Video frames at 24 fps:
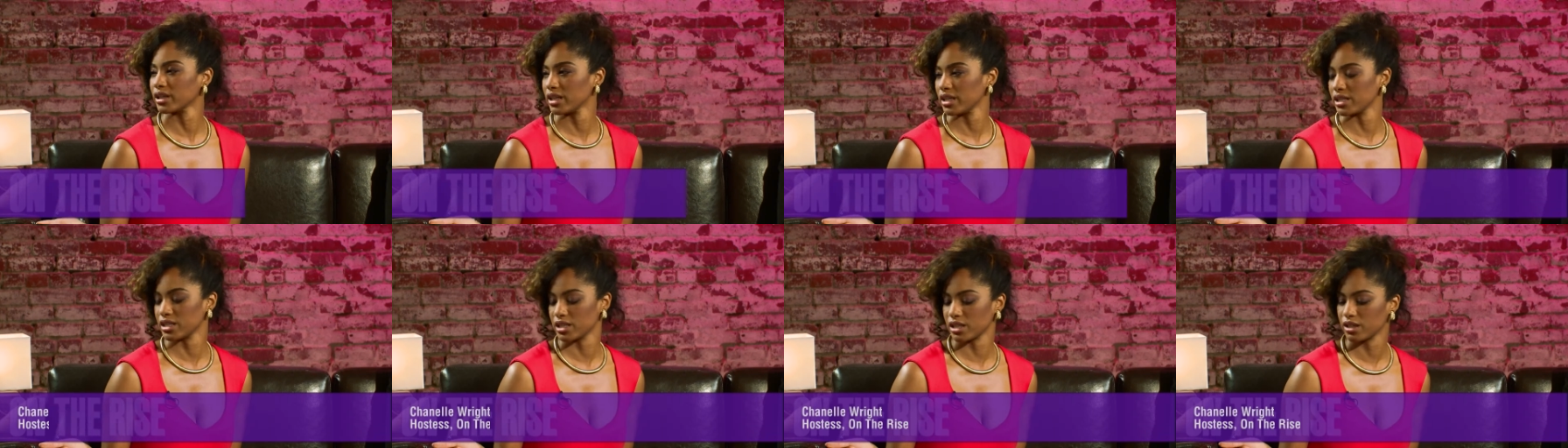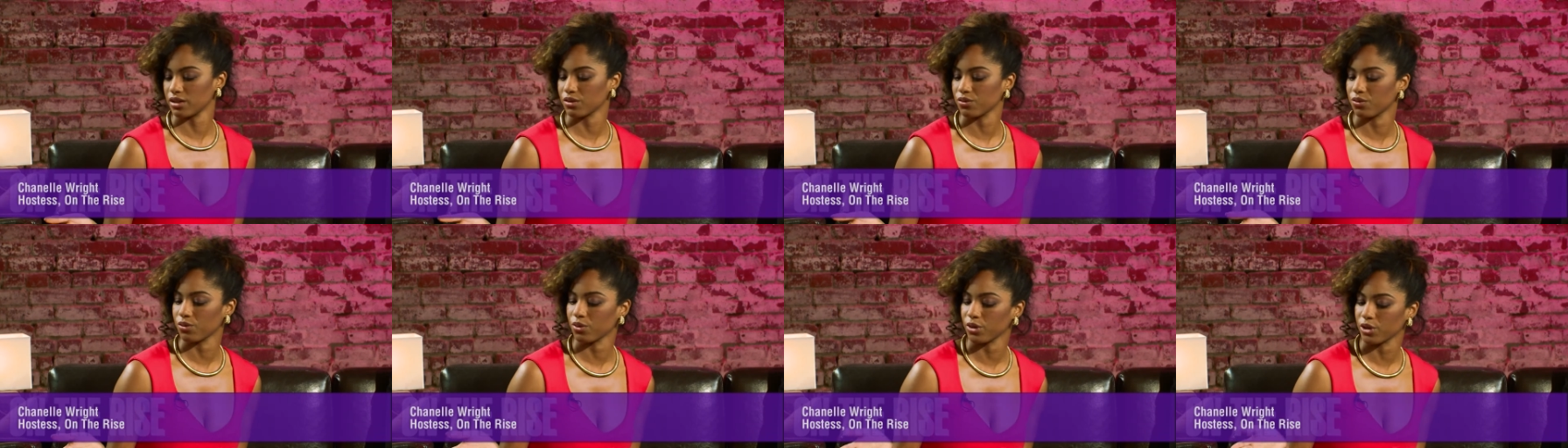is
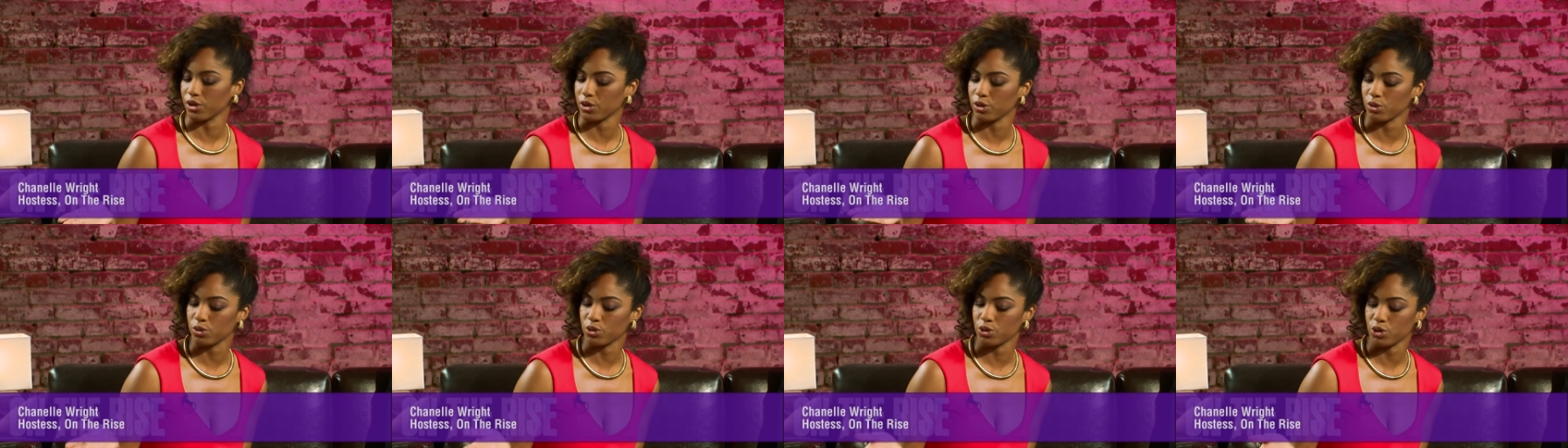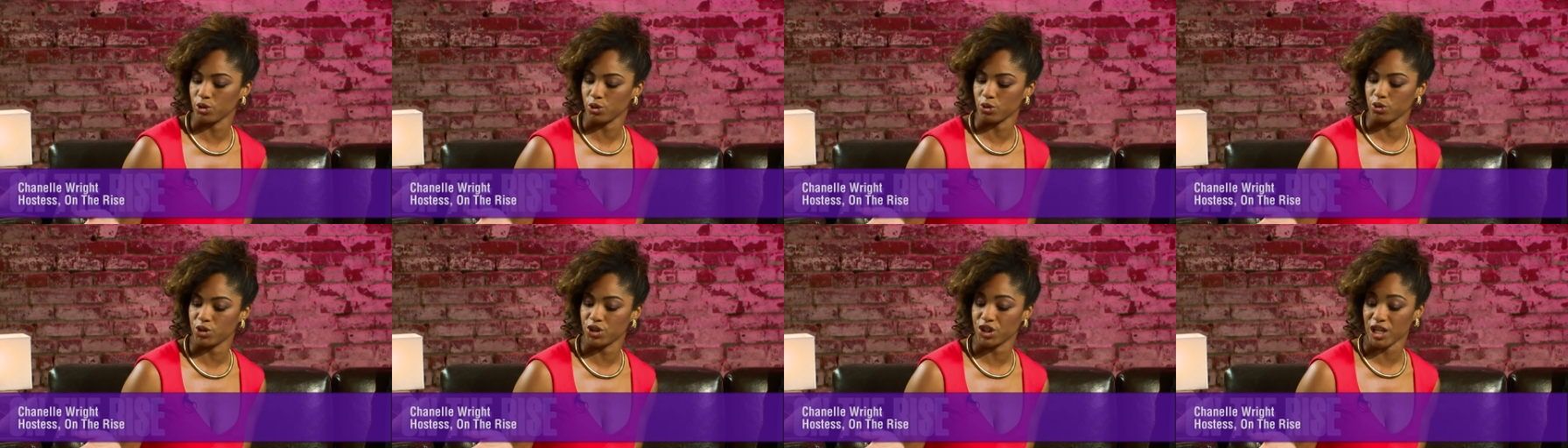it for you
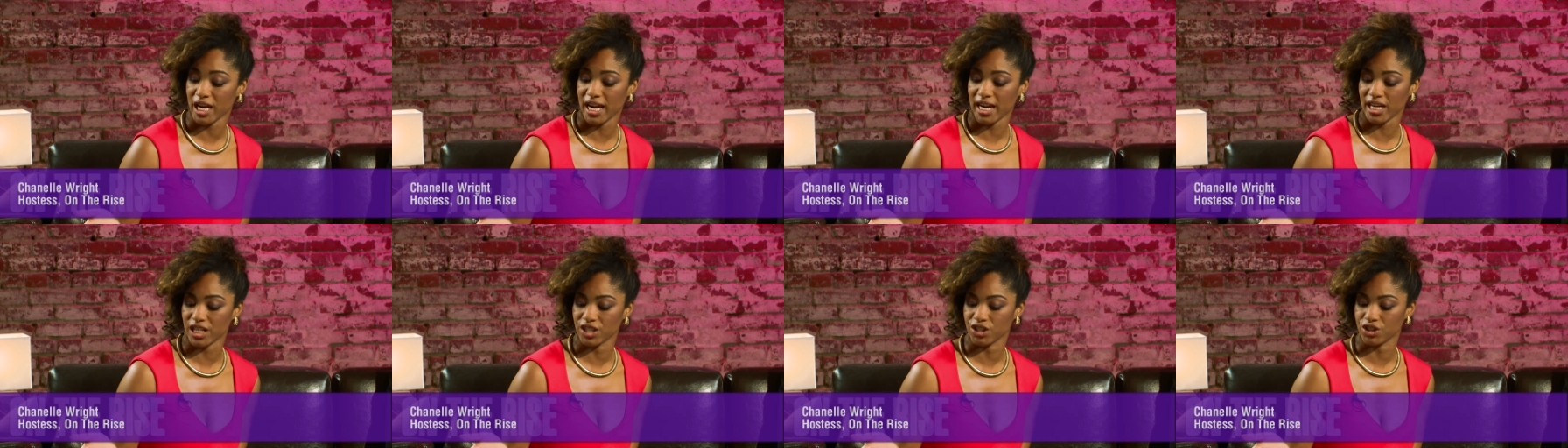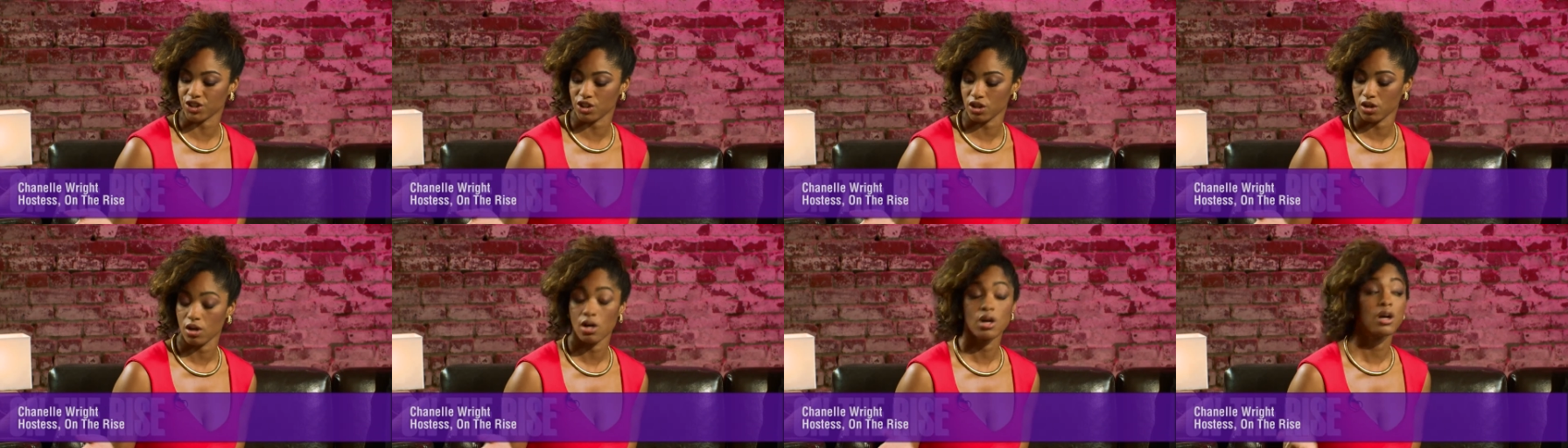to change?
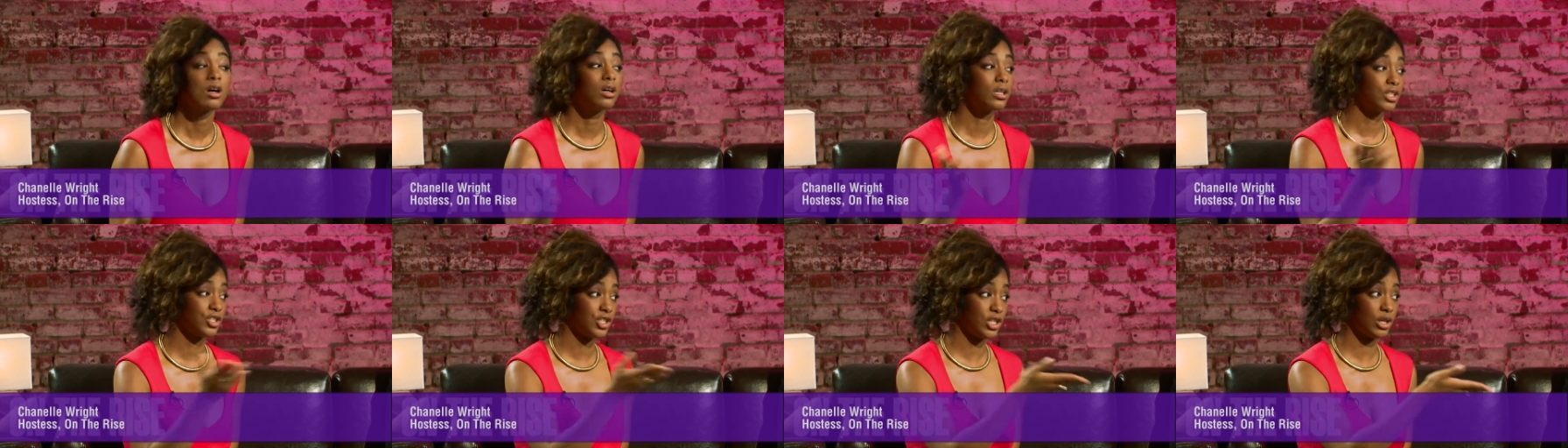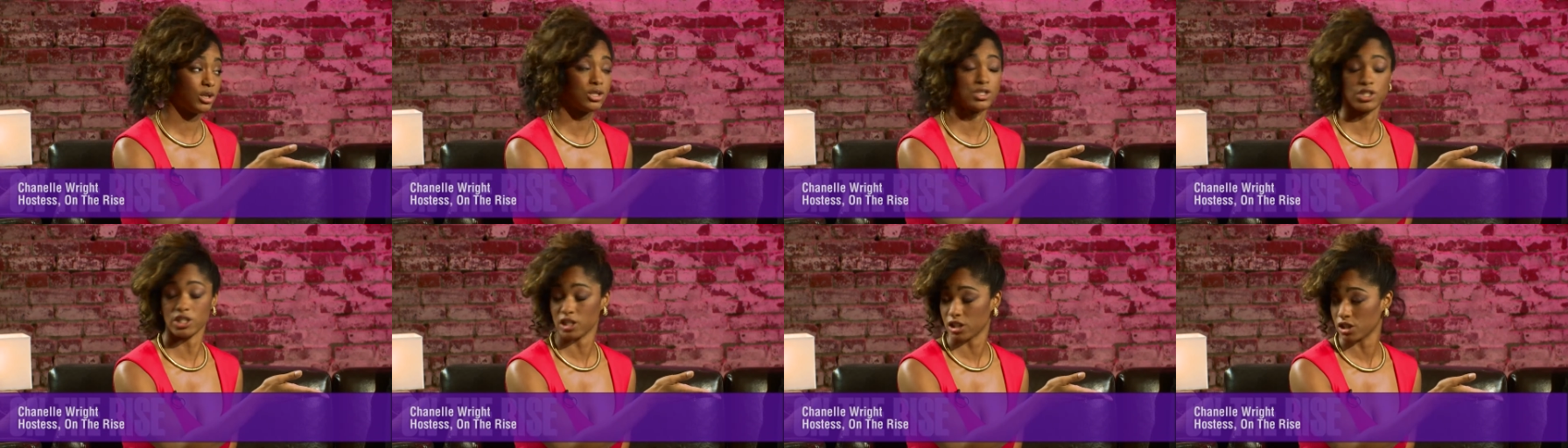She
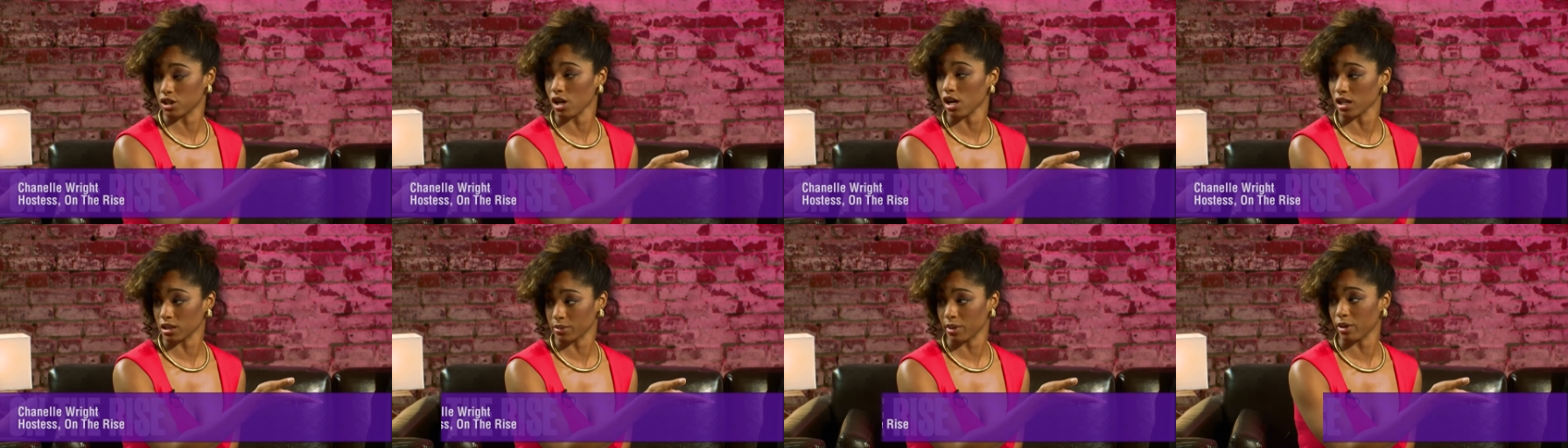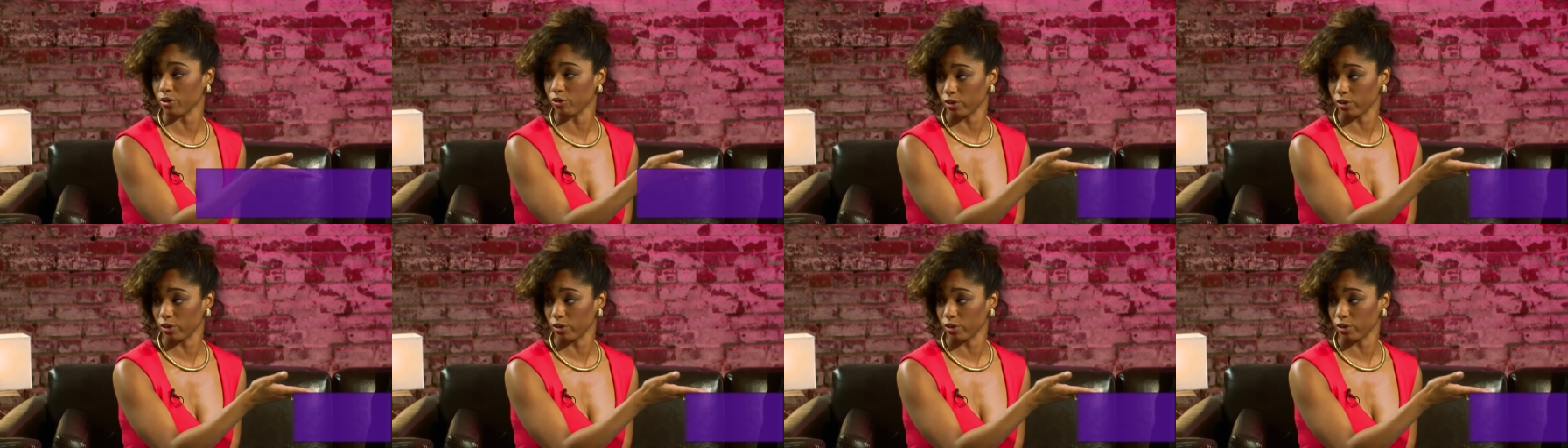just talked about